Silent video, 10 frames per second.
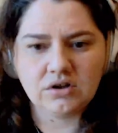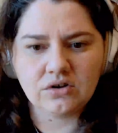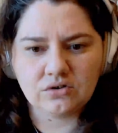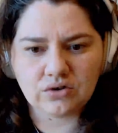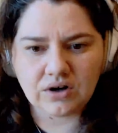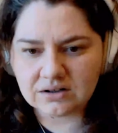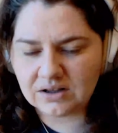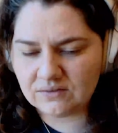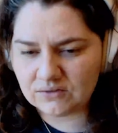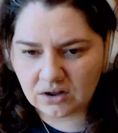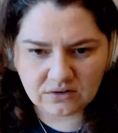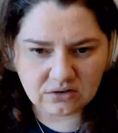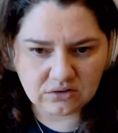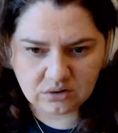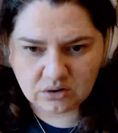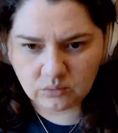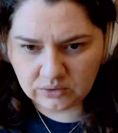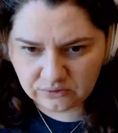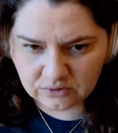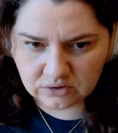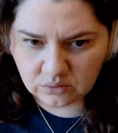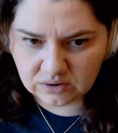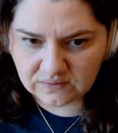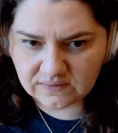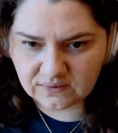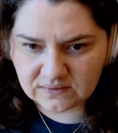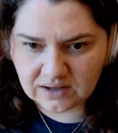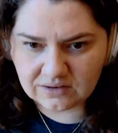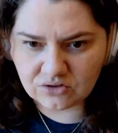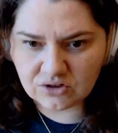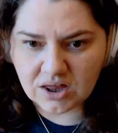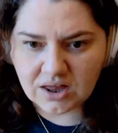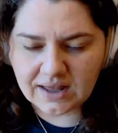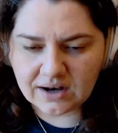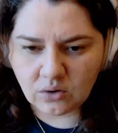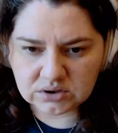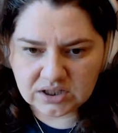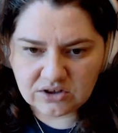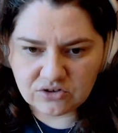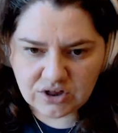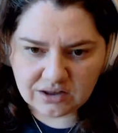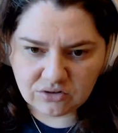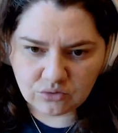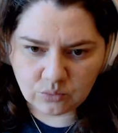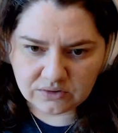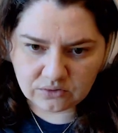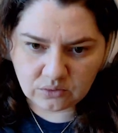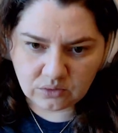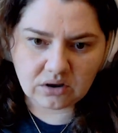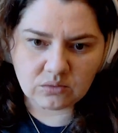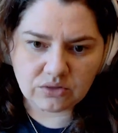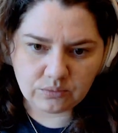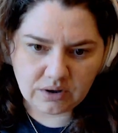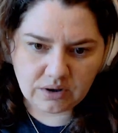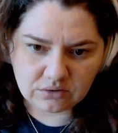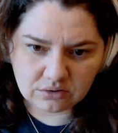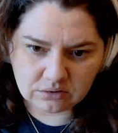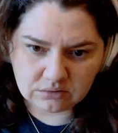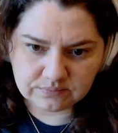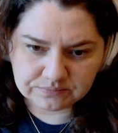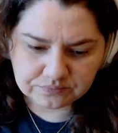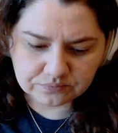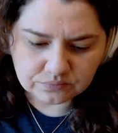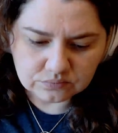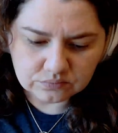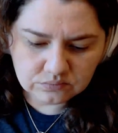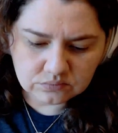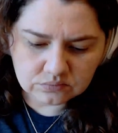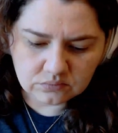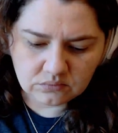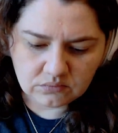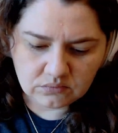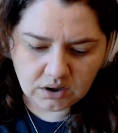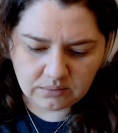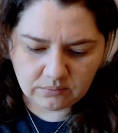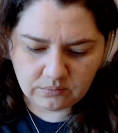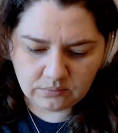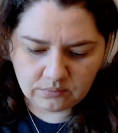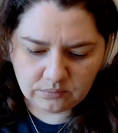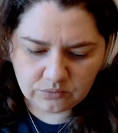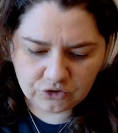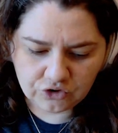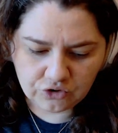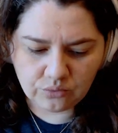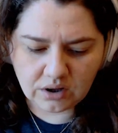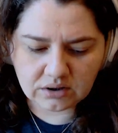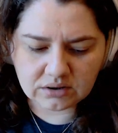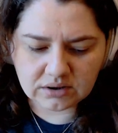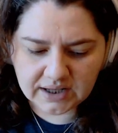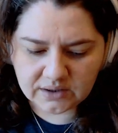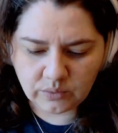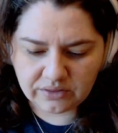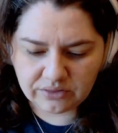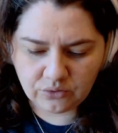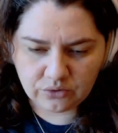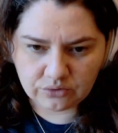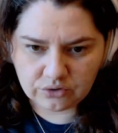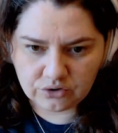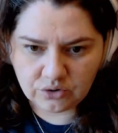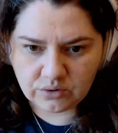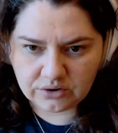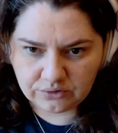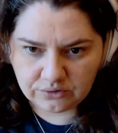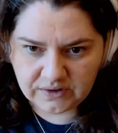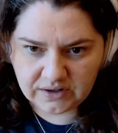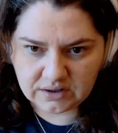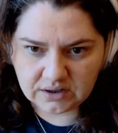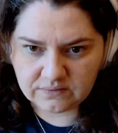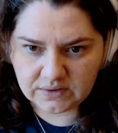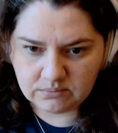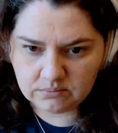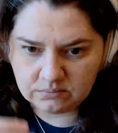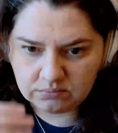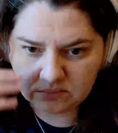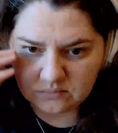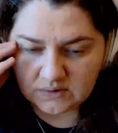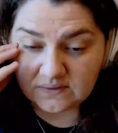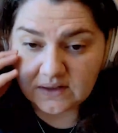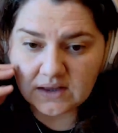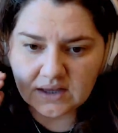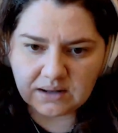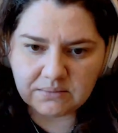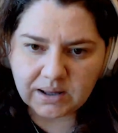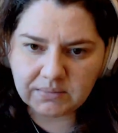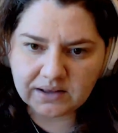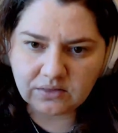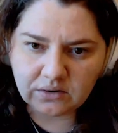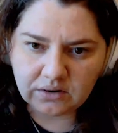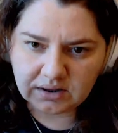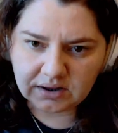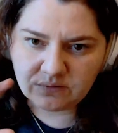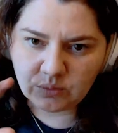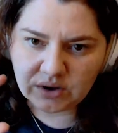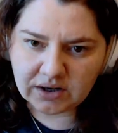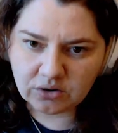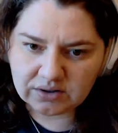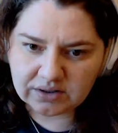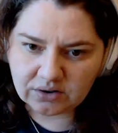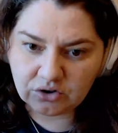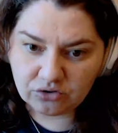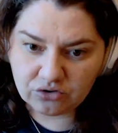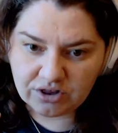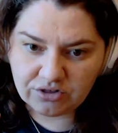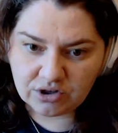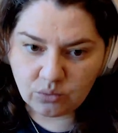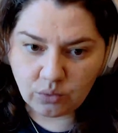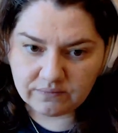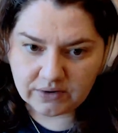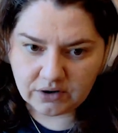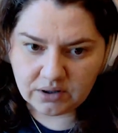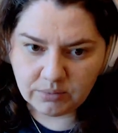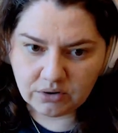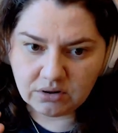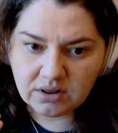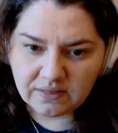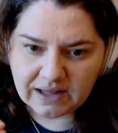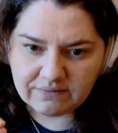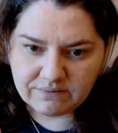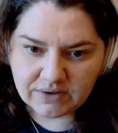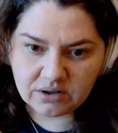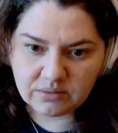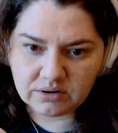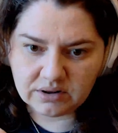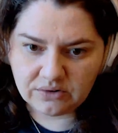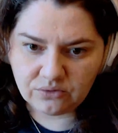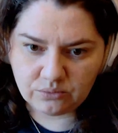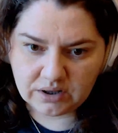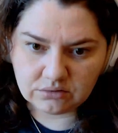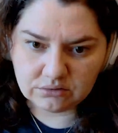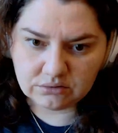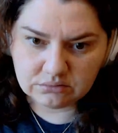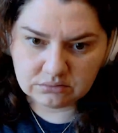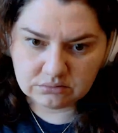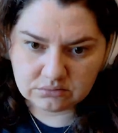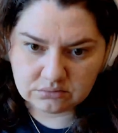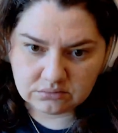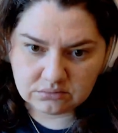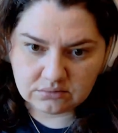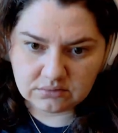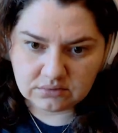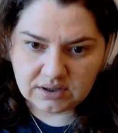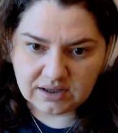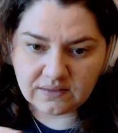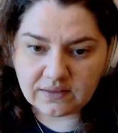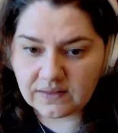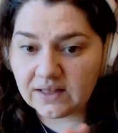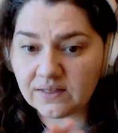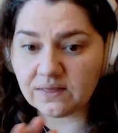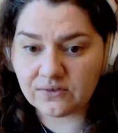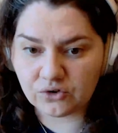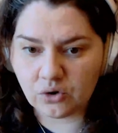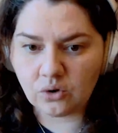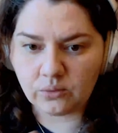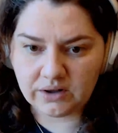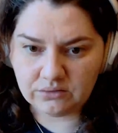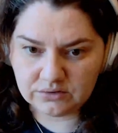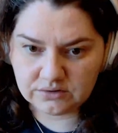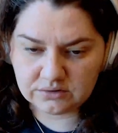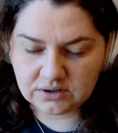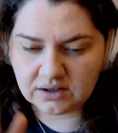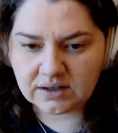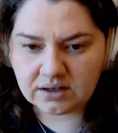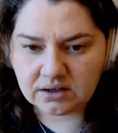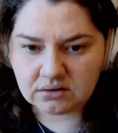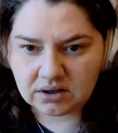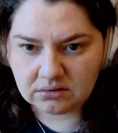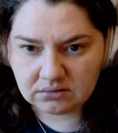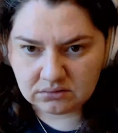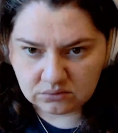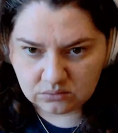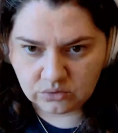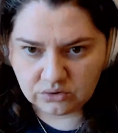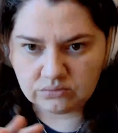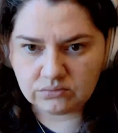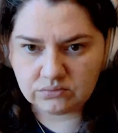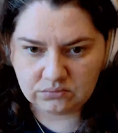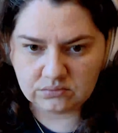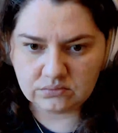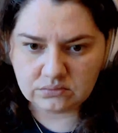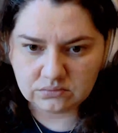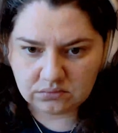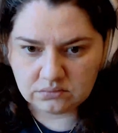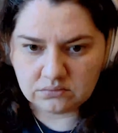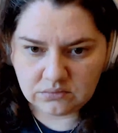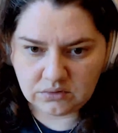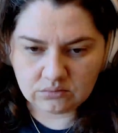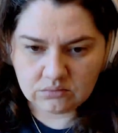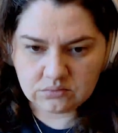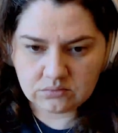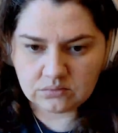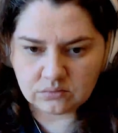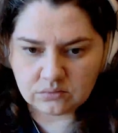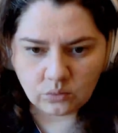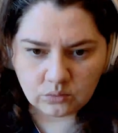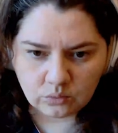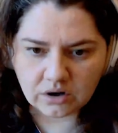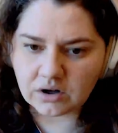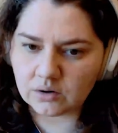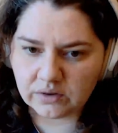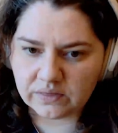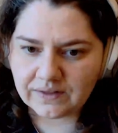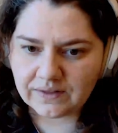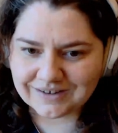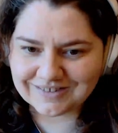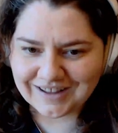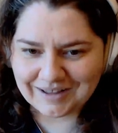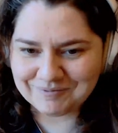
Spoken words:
Try to leave Dawson alone and Wilson alone at this stage, and only change what's going on with Randall to align with your new understanding of him. Because in my mind, if we narrow it down to you're changing one variable, that variable is Randall in this go around. And then we'll, work on one thing at a time.